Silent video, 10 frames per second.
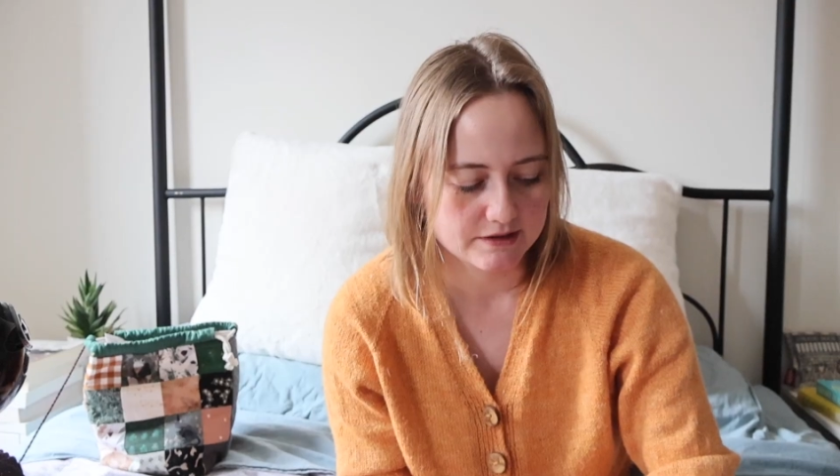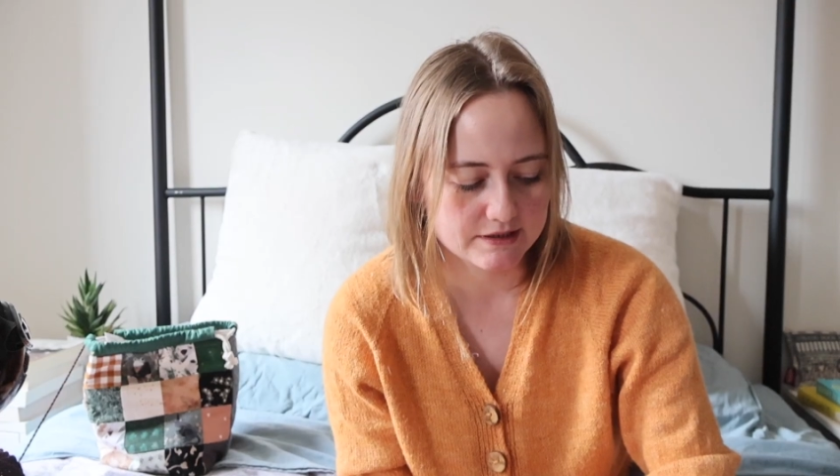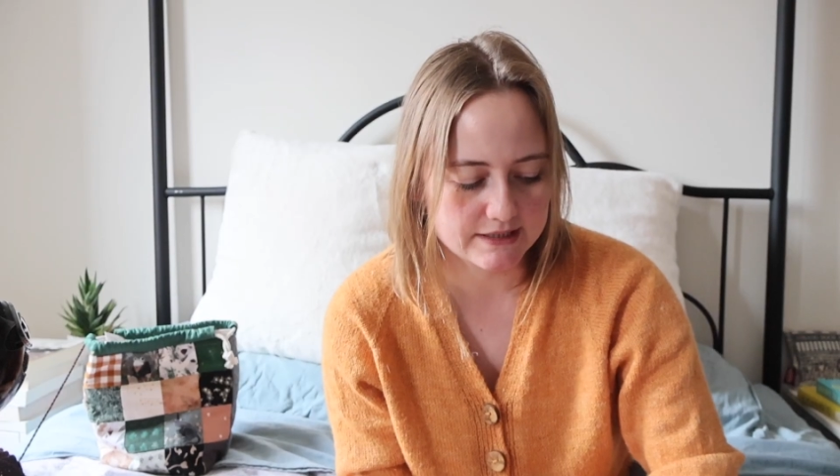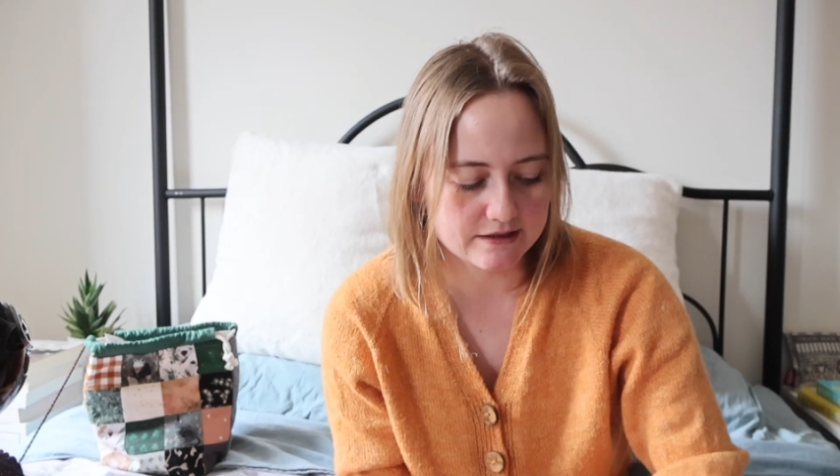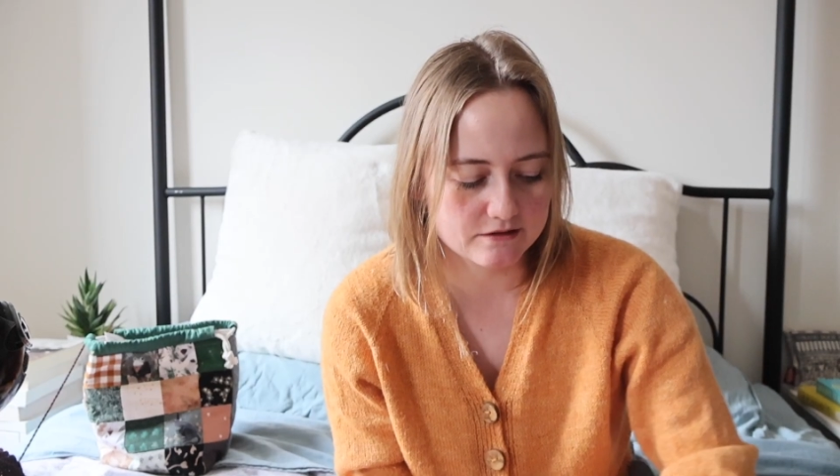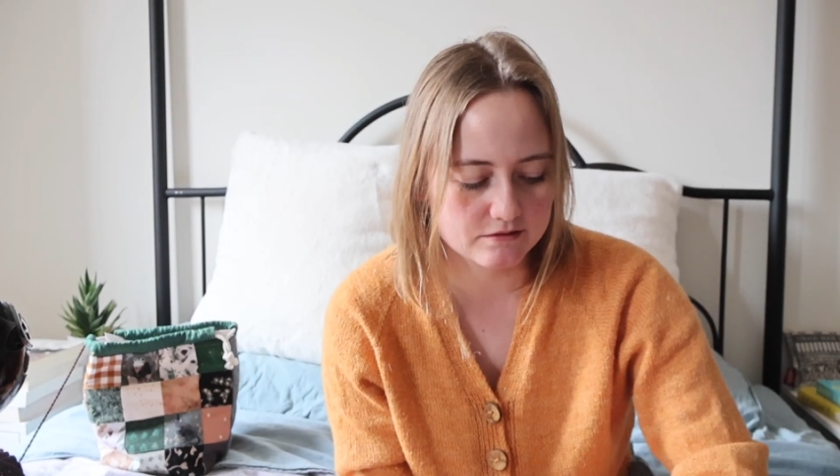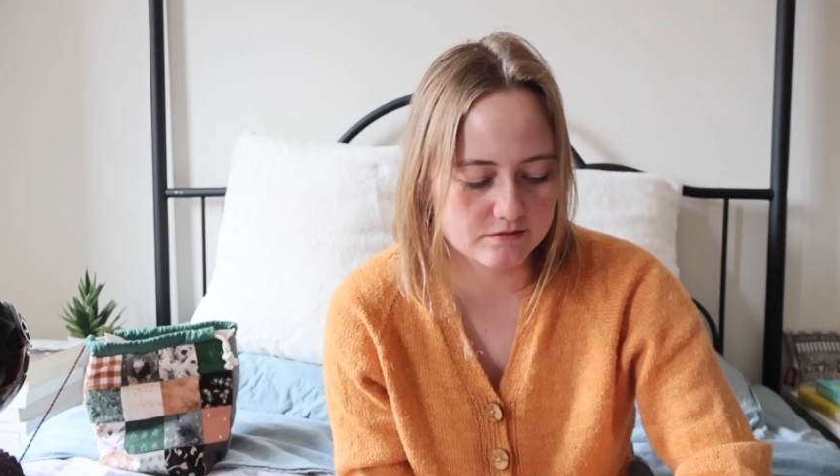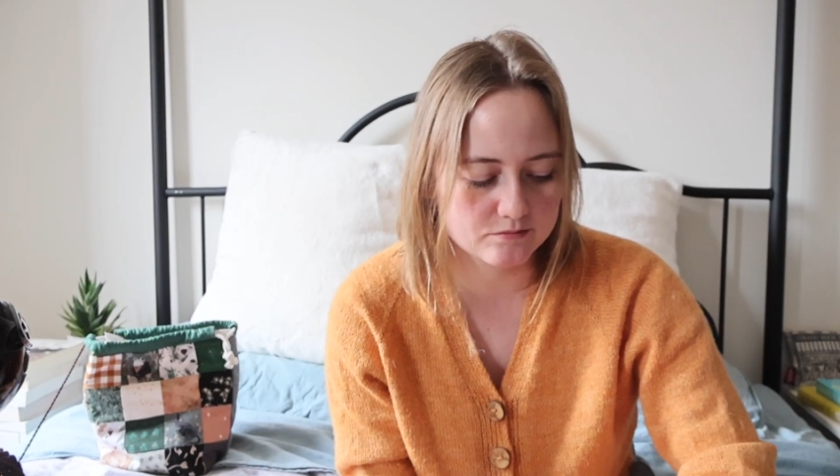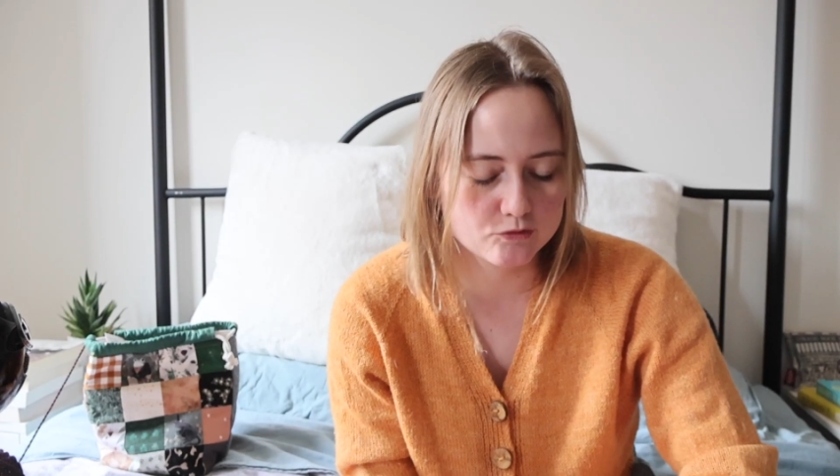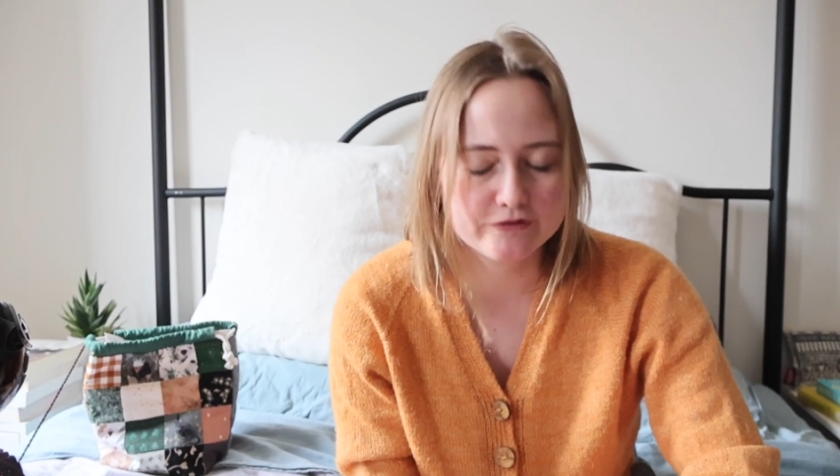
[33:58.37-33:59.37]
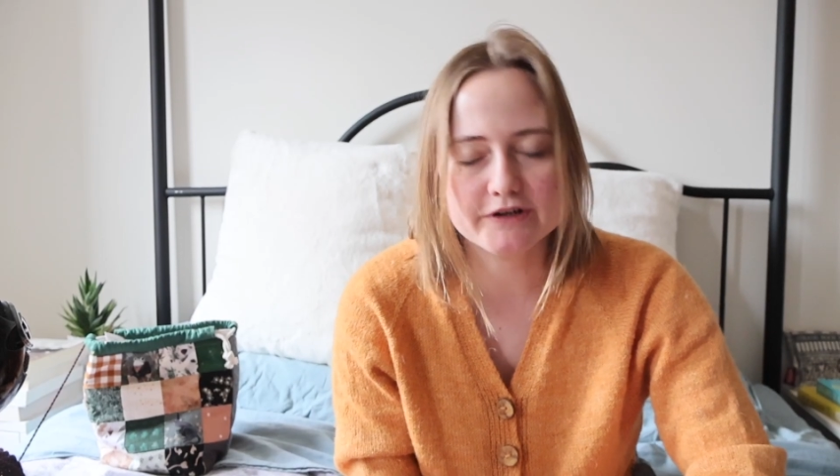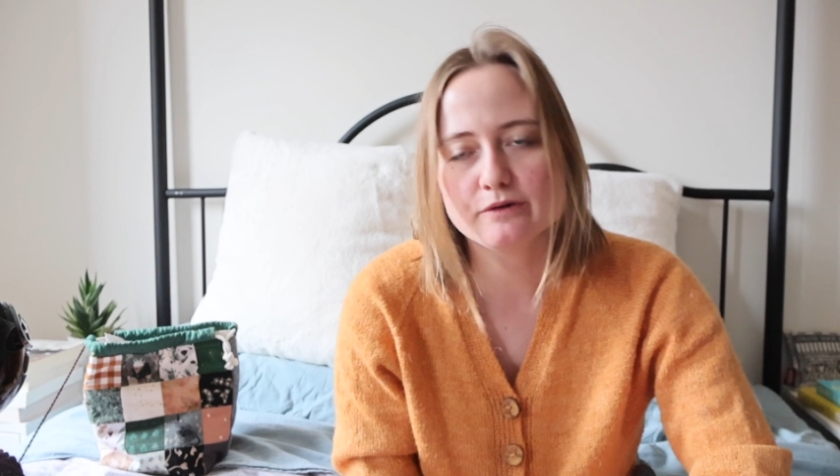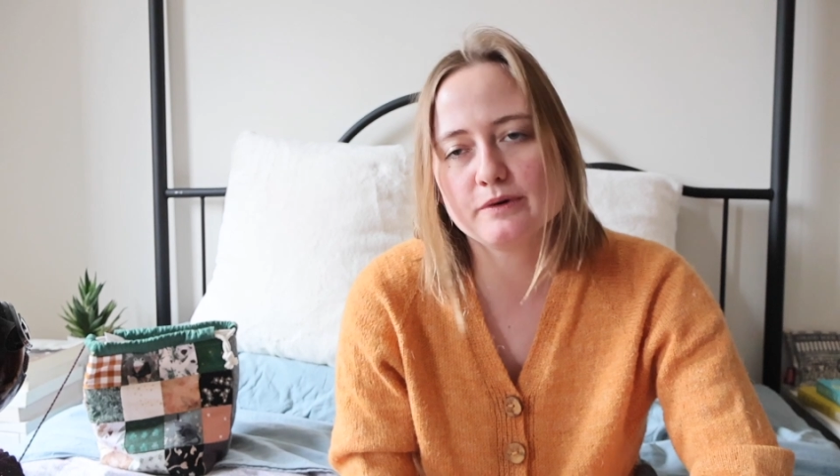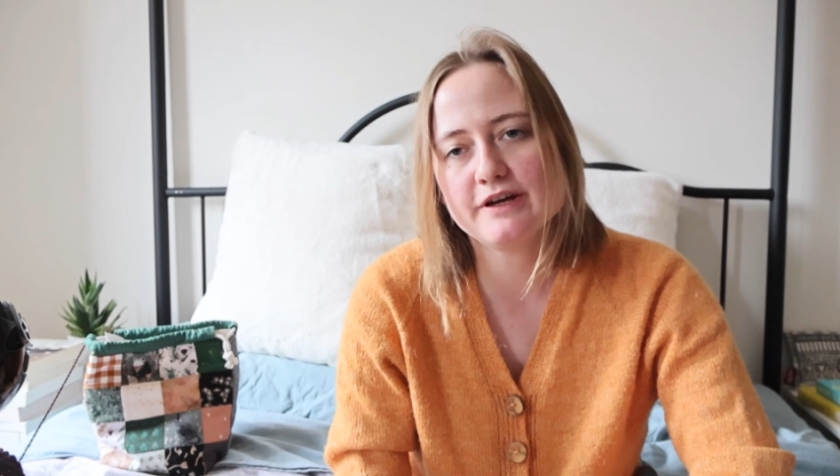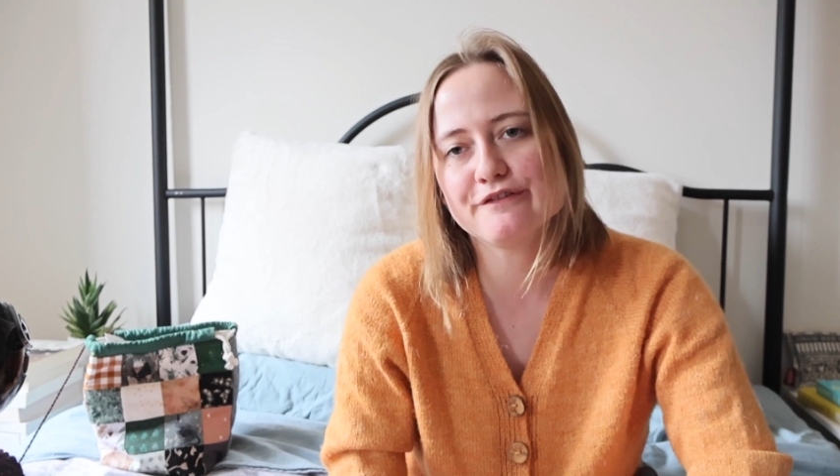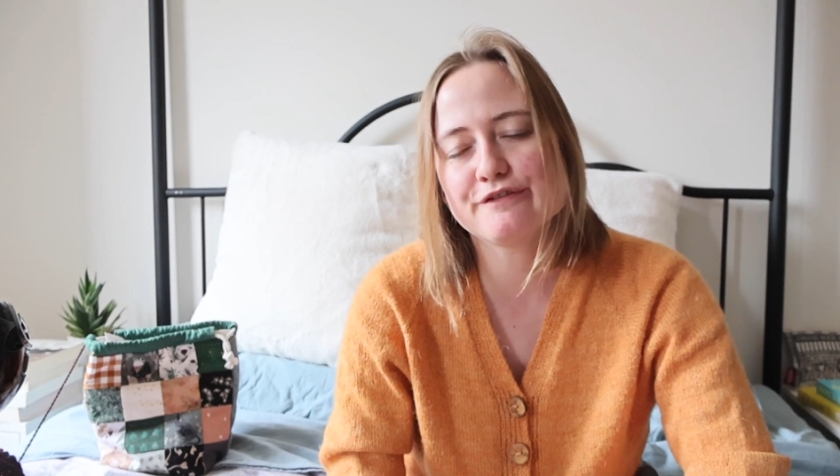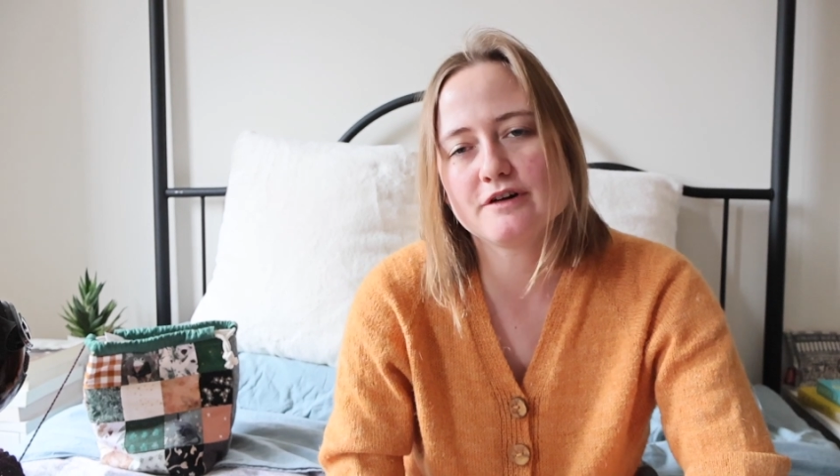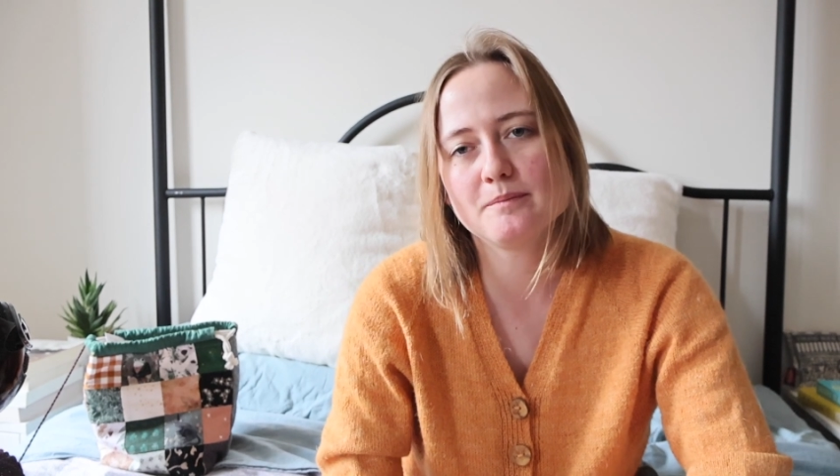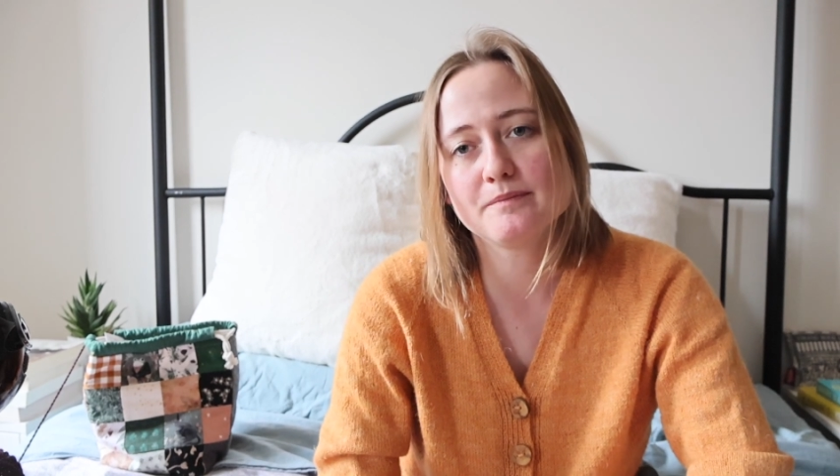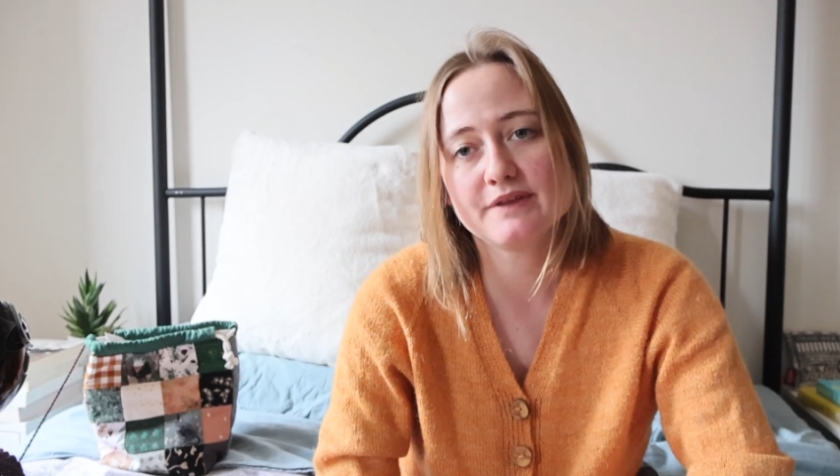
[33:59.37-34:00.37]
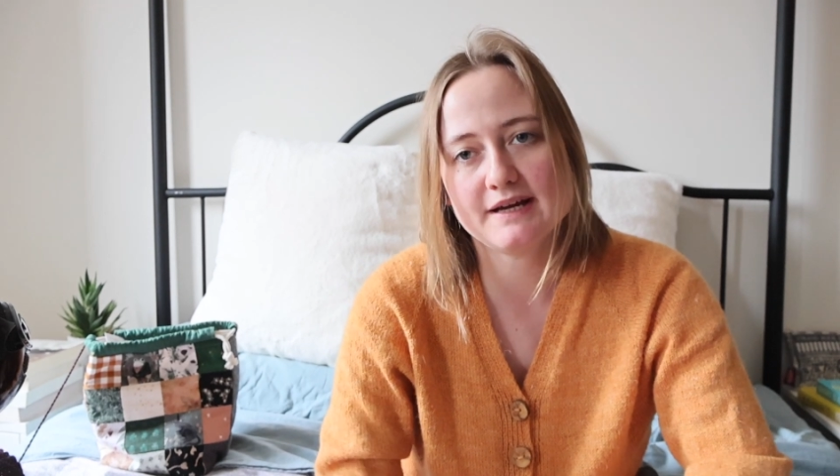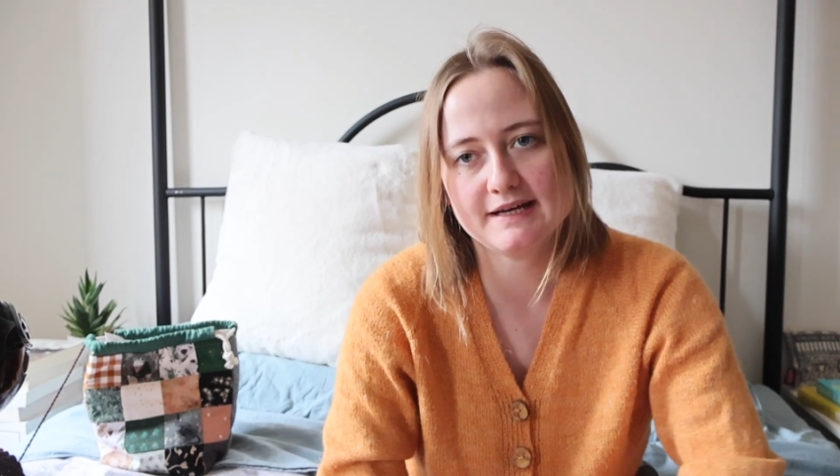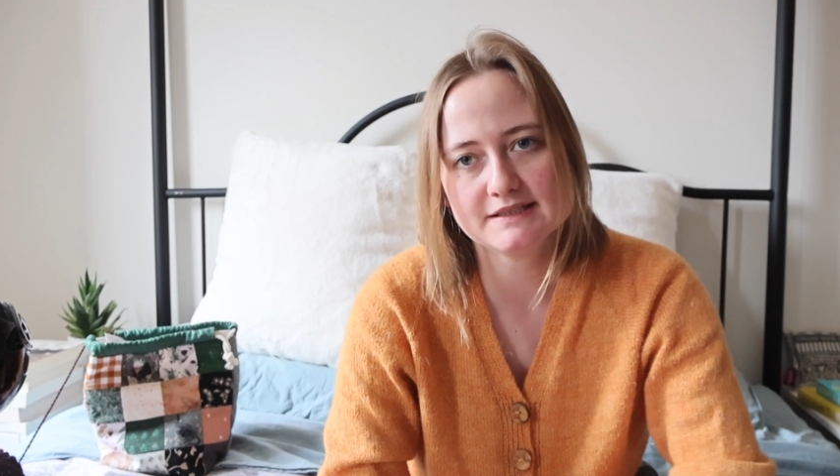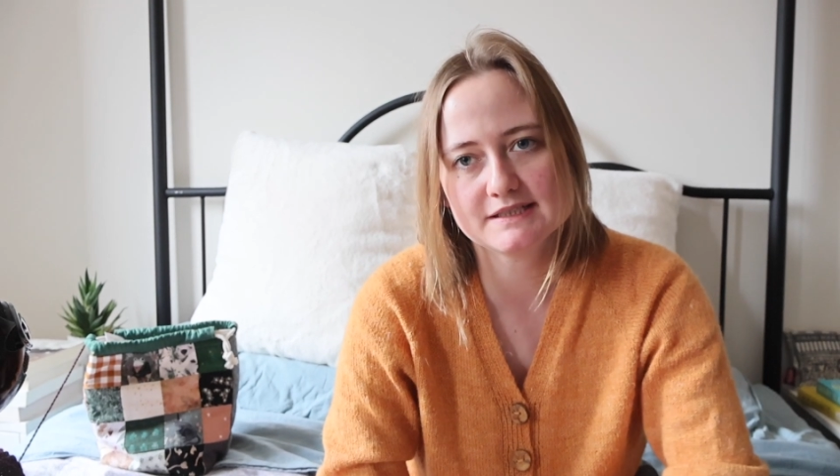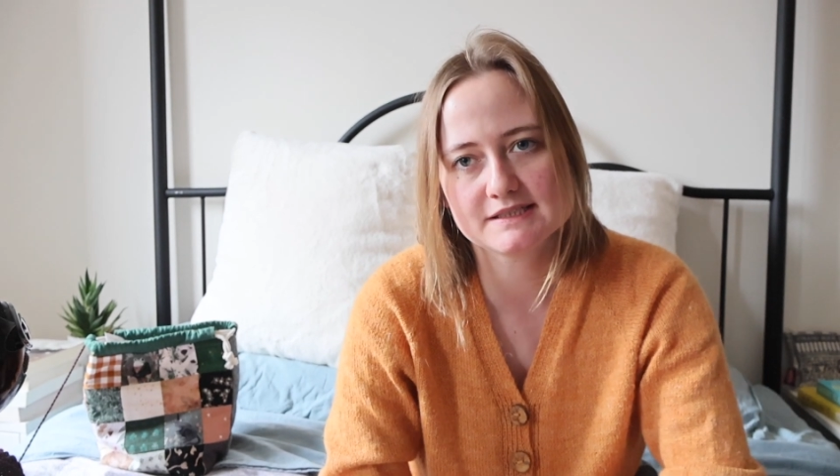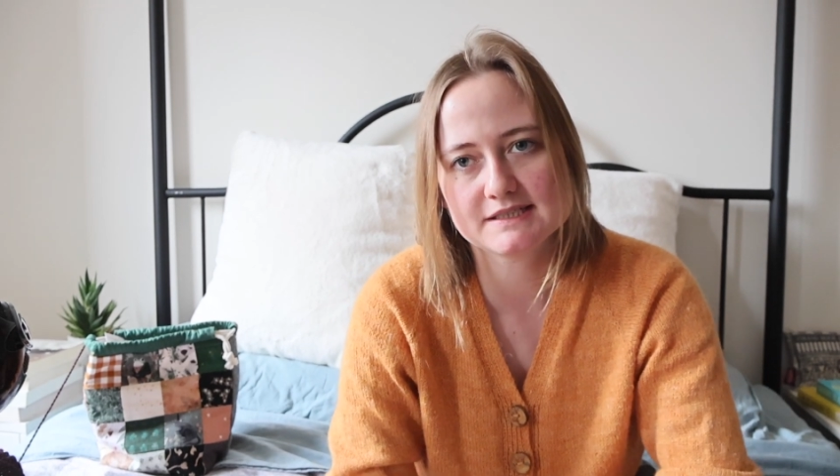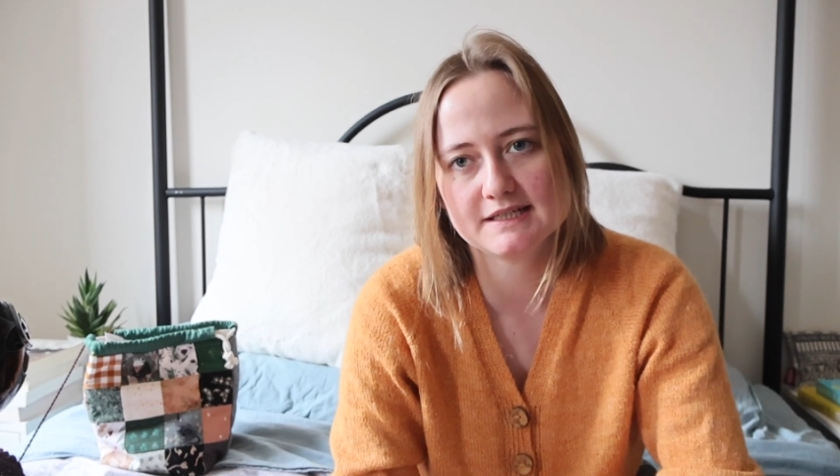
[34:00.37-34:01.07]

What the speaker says: Now, moving away from the hats,